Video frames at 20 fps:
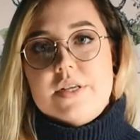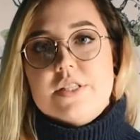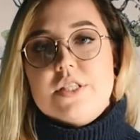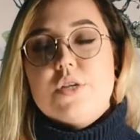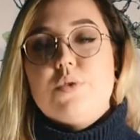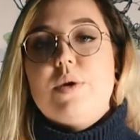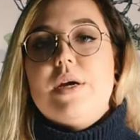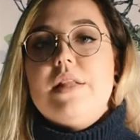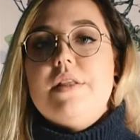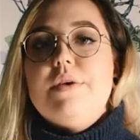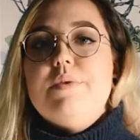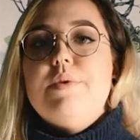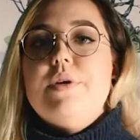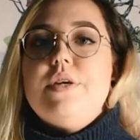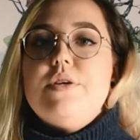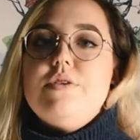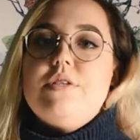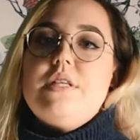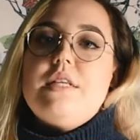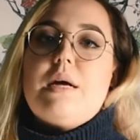To greatly
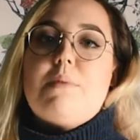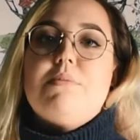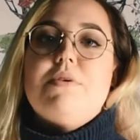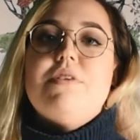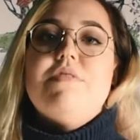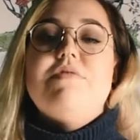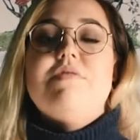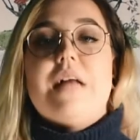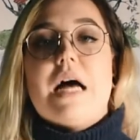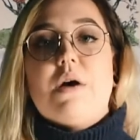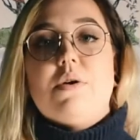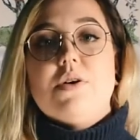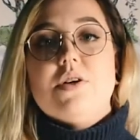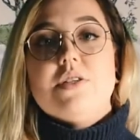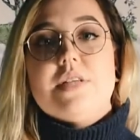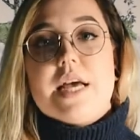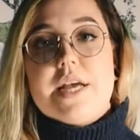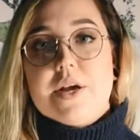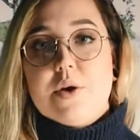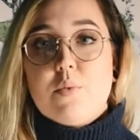reduce the number of
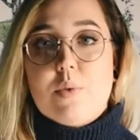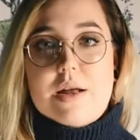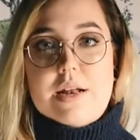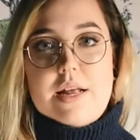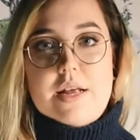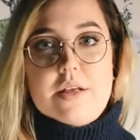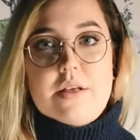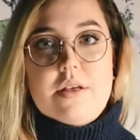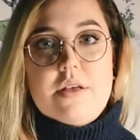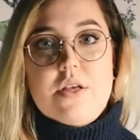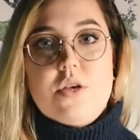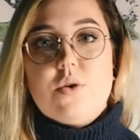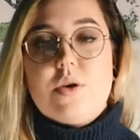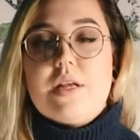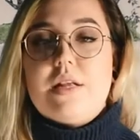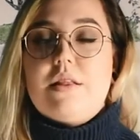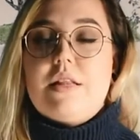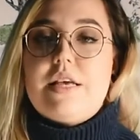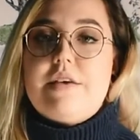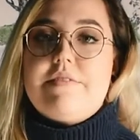flowers at your wedding, you
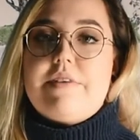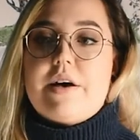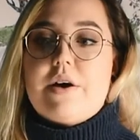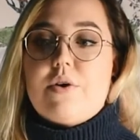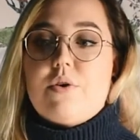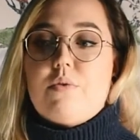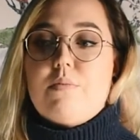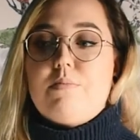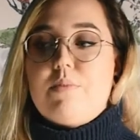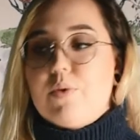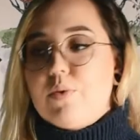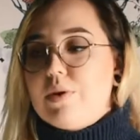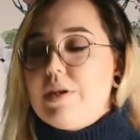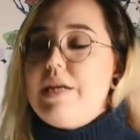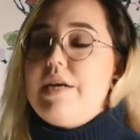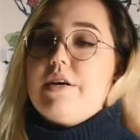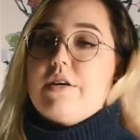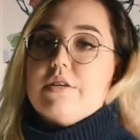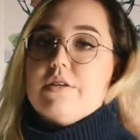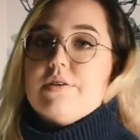can leave out
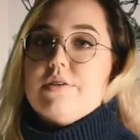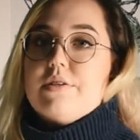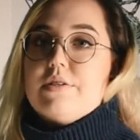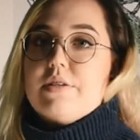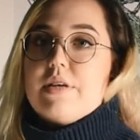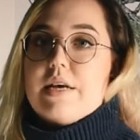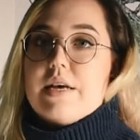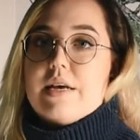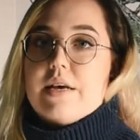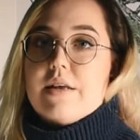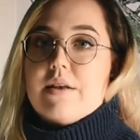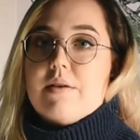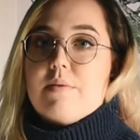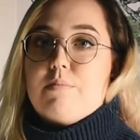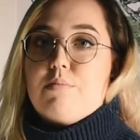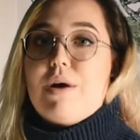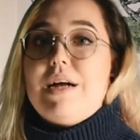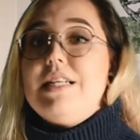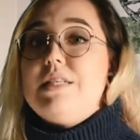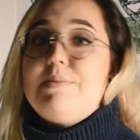boutonnieres and
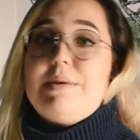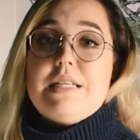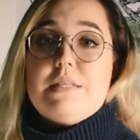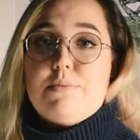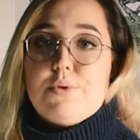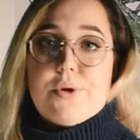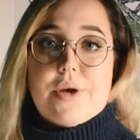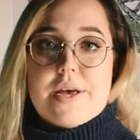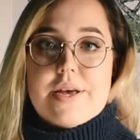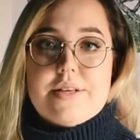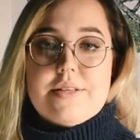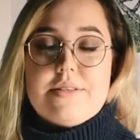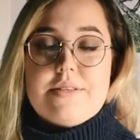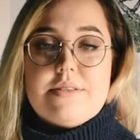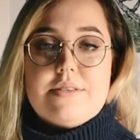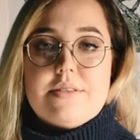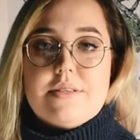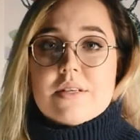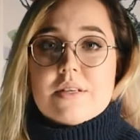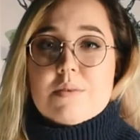bridesmaids
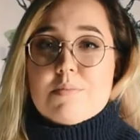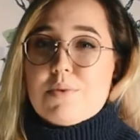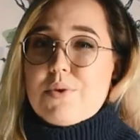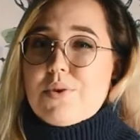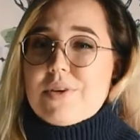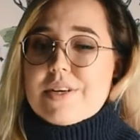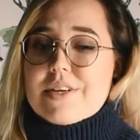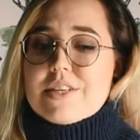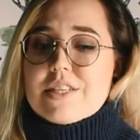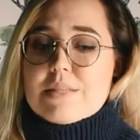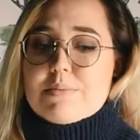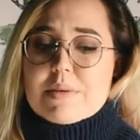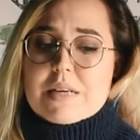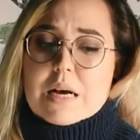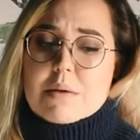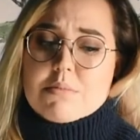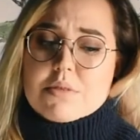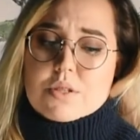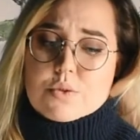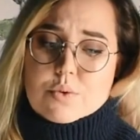bouquets. Boutonnieres
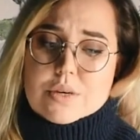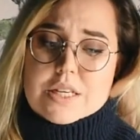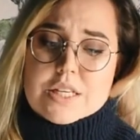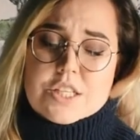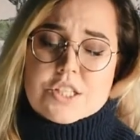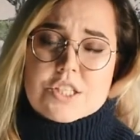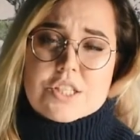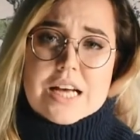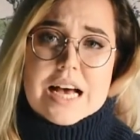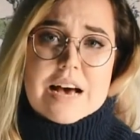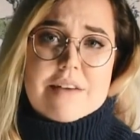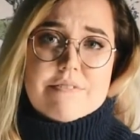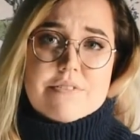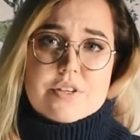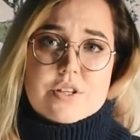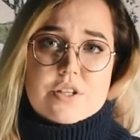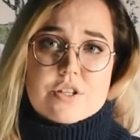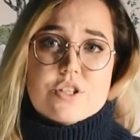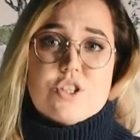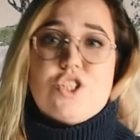become squished
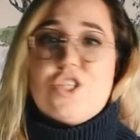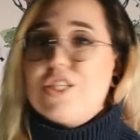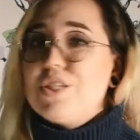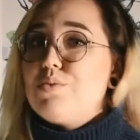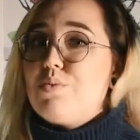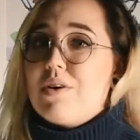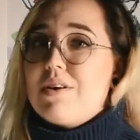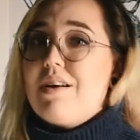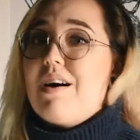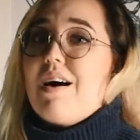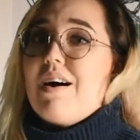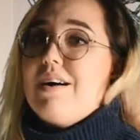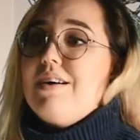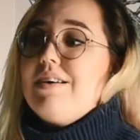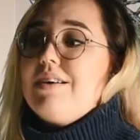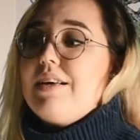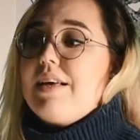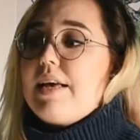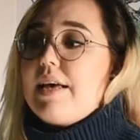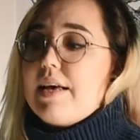after just one
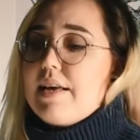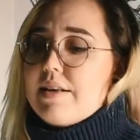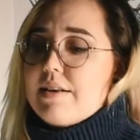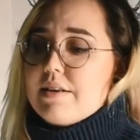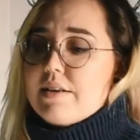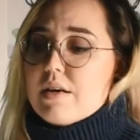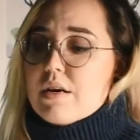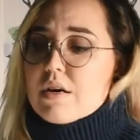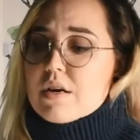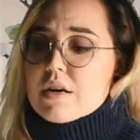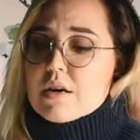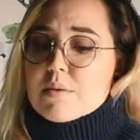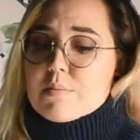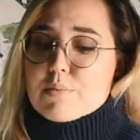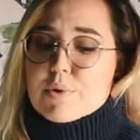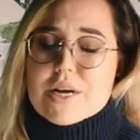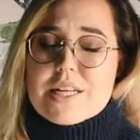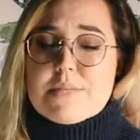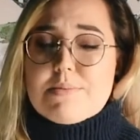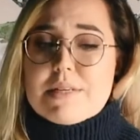hug, and
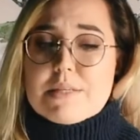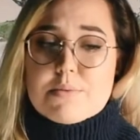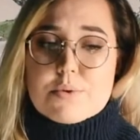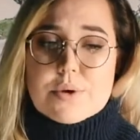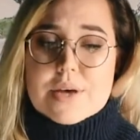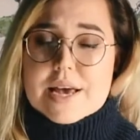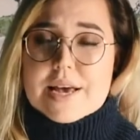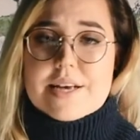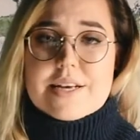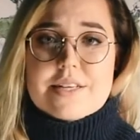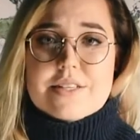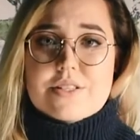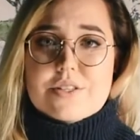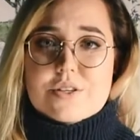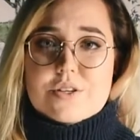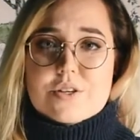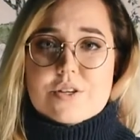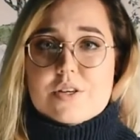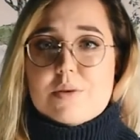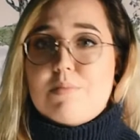bridesmaids bouquets
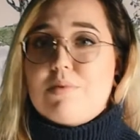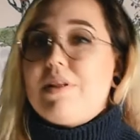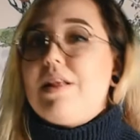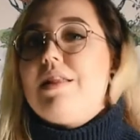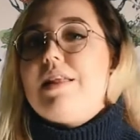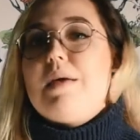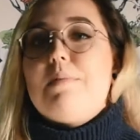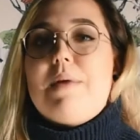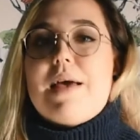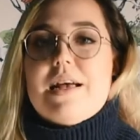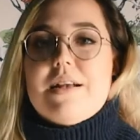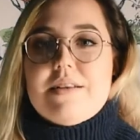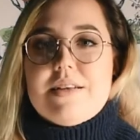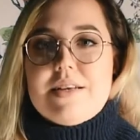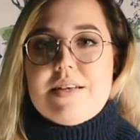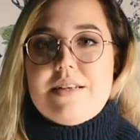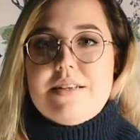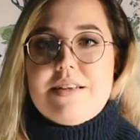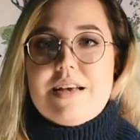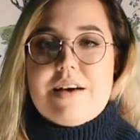are completely
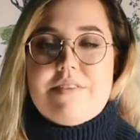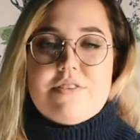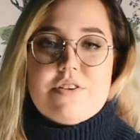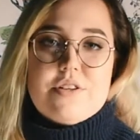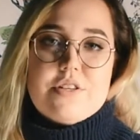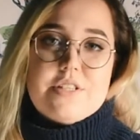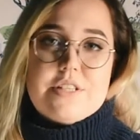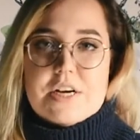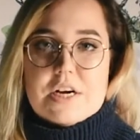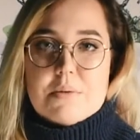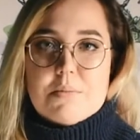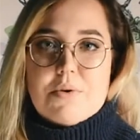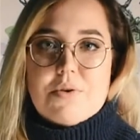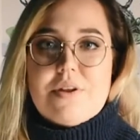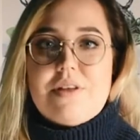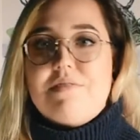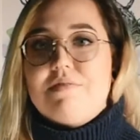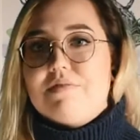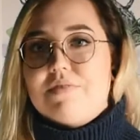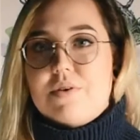abandoned after the
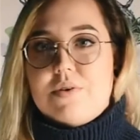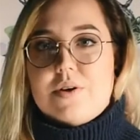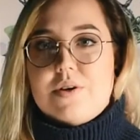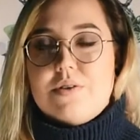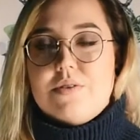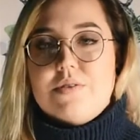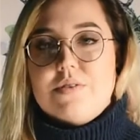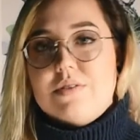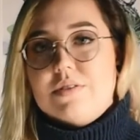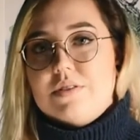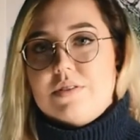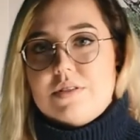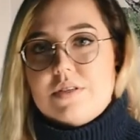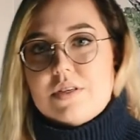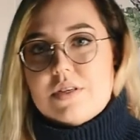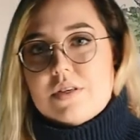ceremony and photos.